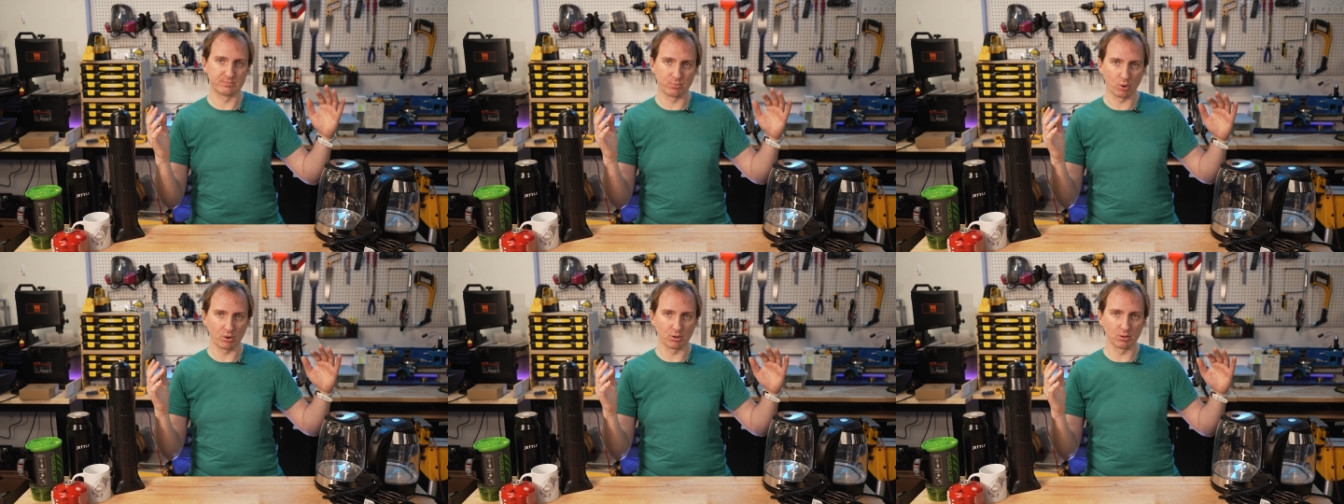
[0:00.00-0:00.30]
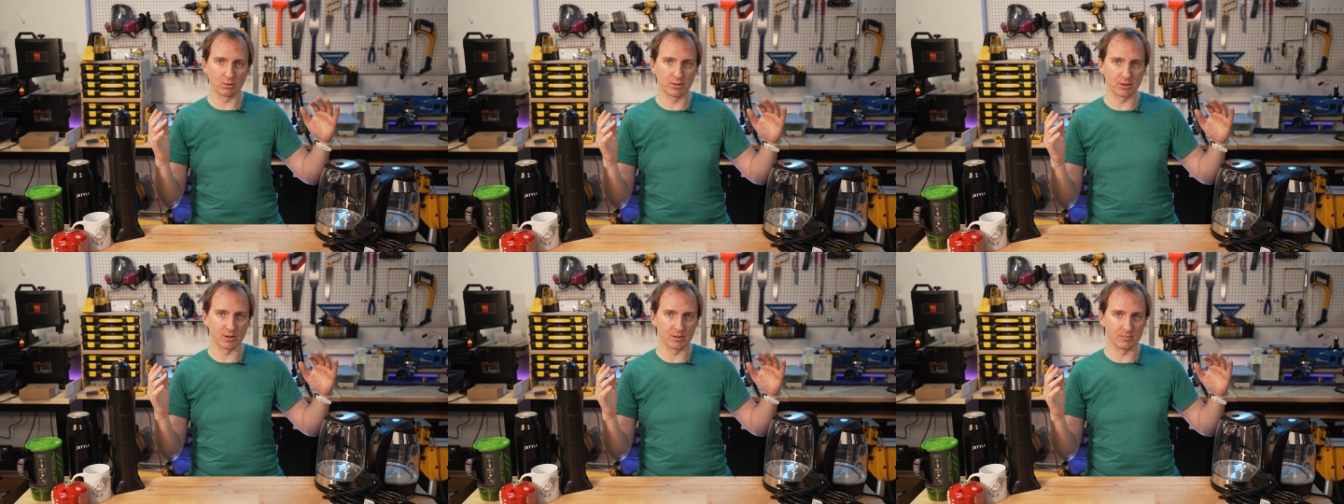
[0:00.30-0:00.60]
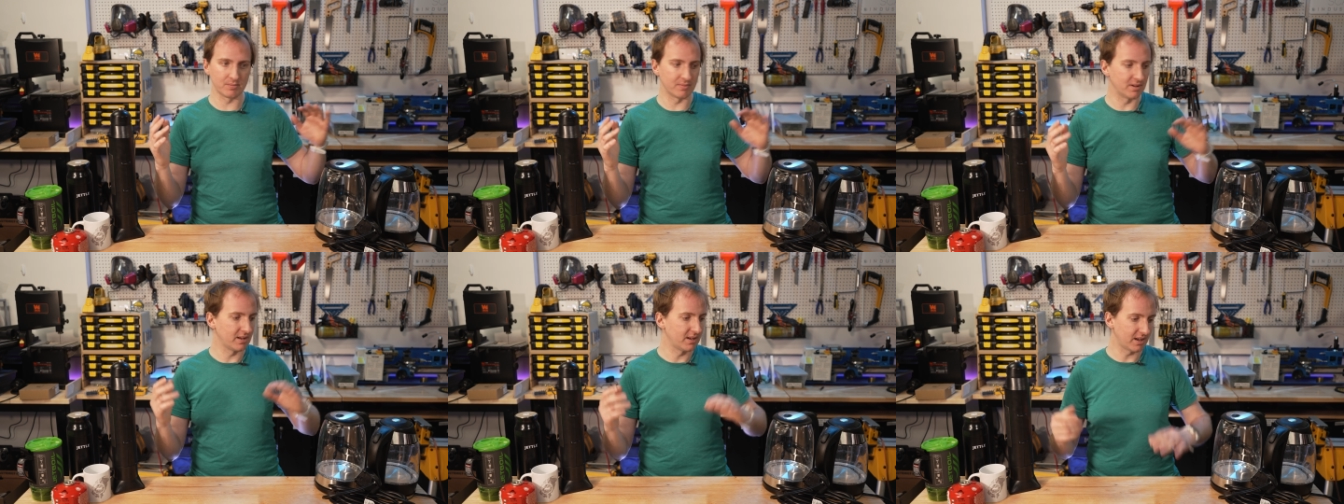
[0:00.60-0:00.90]
boil
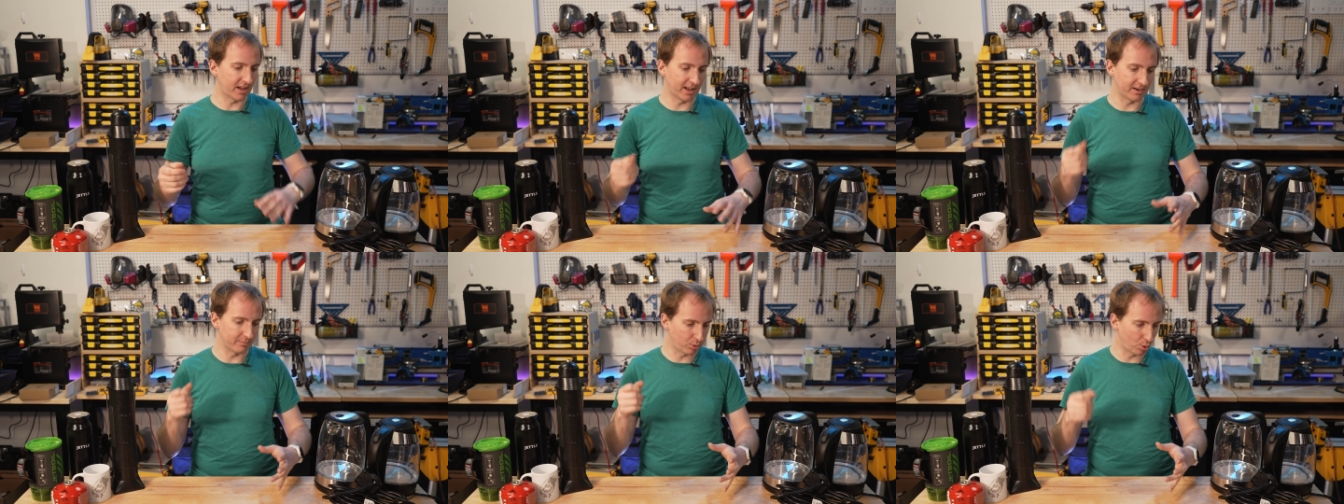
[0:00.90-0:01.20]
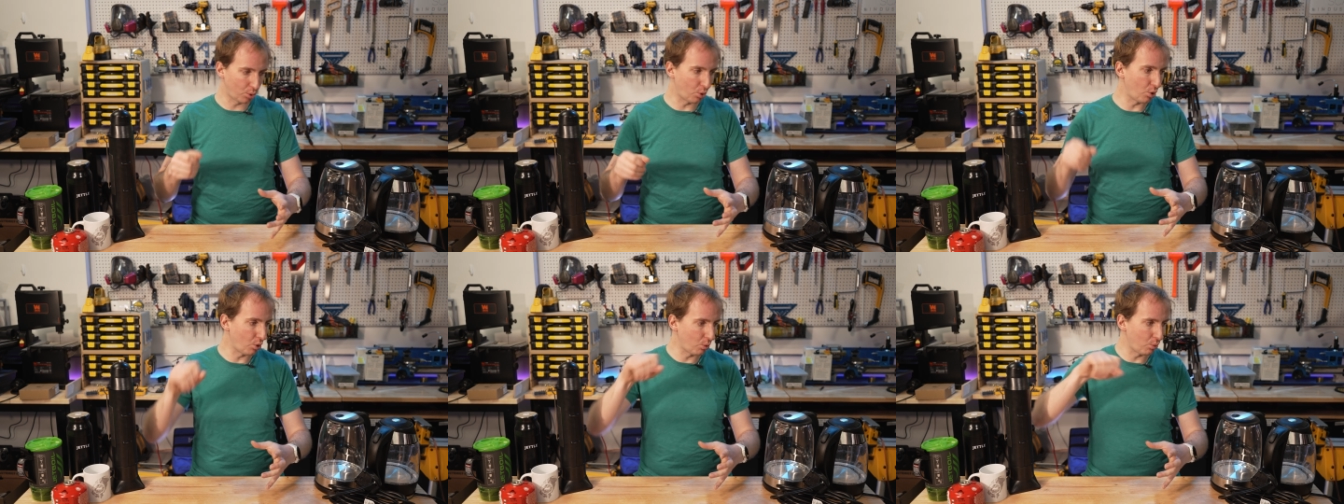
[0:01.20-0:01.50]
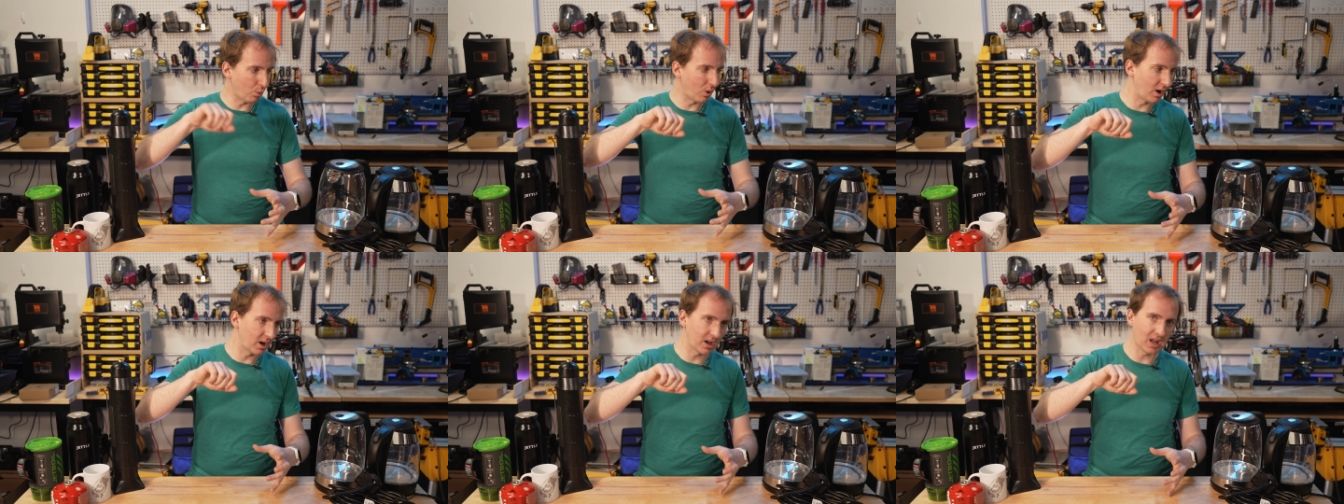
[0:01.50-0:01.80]
them and pour
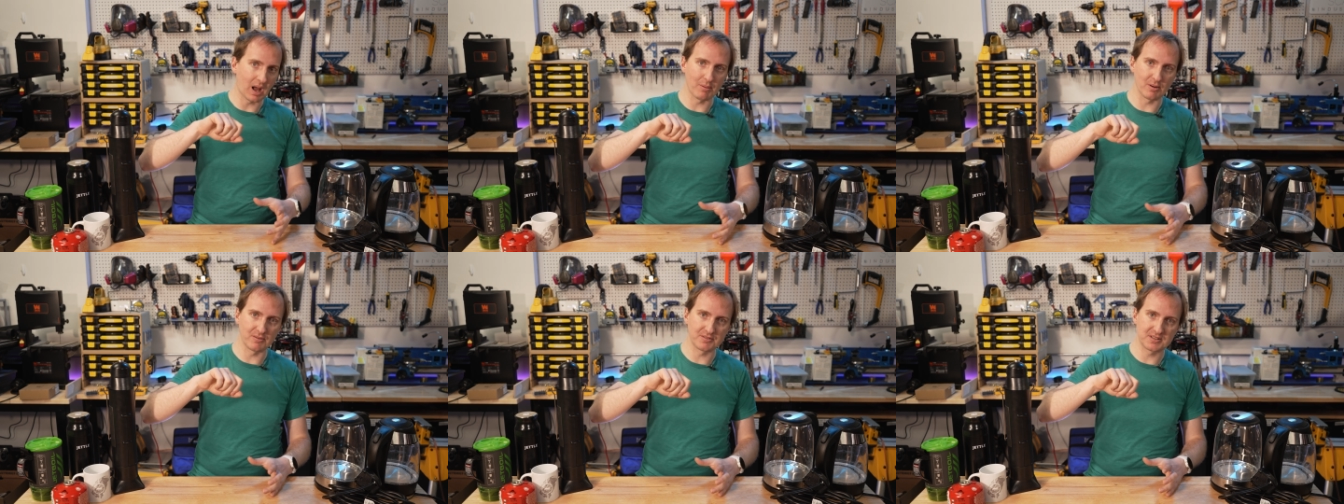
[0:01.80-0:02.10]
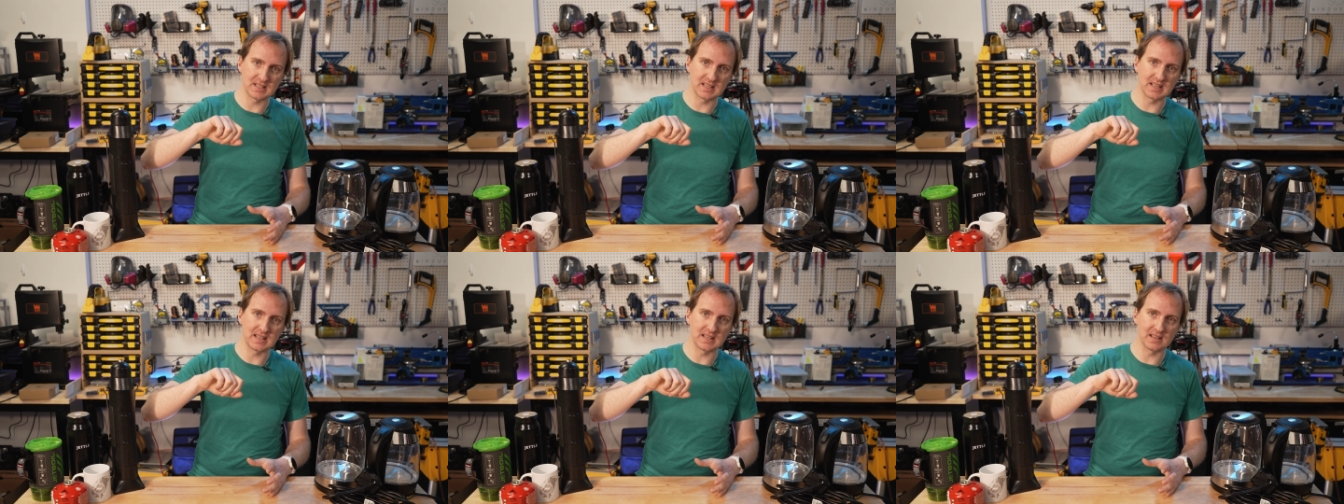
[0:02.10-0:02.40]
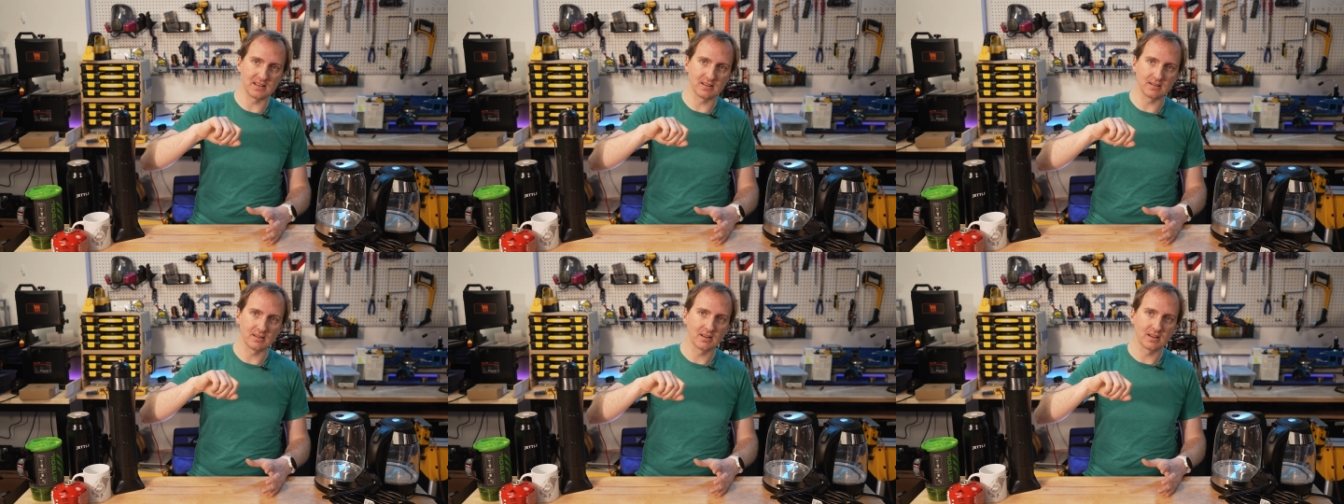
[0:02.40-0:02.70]
1 cup of
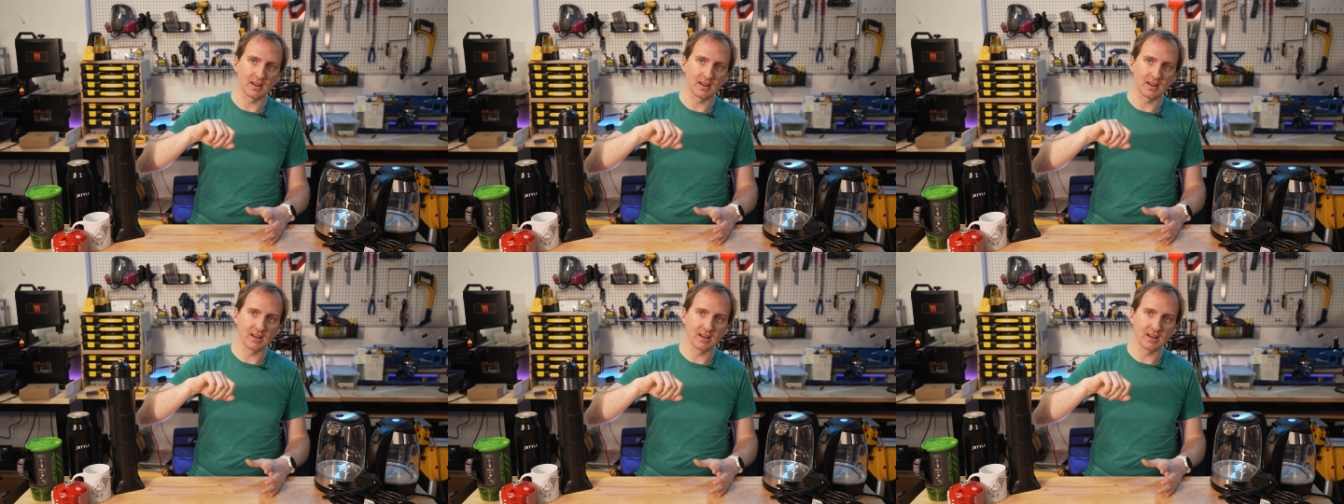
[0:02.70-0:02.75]
tea